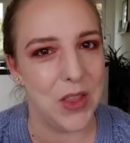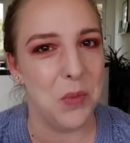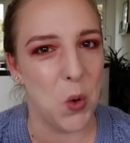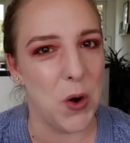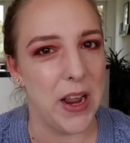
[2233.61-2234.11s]
in the
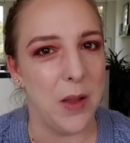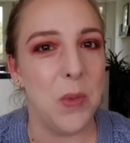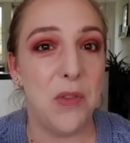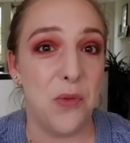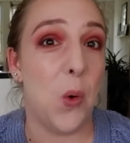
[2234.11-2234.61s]
morning
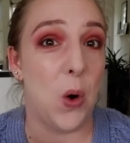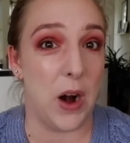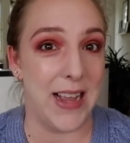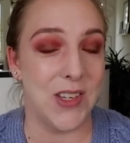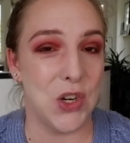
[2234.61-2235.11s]
before
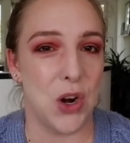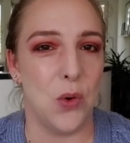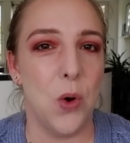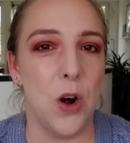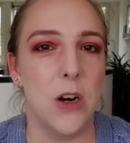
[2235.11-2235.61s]
I
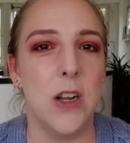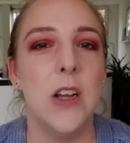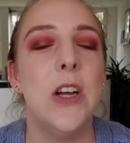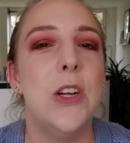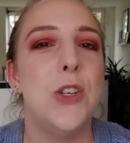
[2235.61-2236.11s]
start work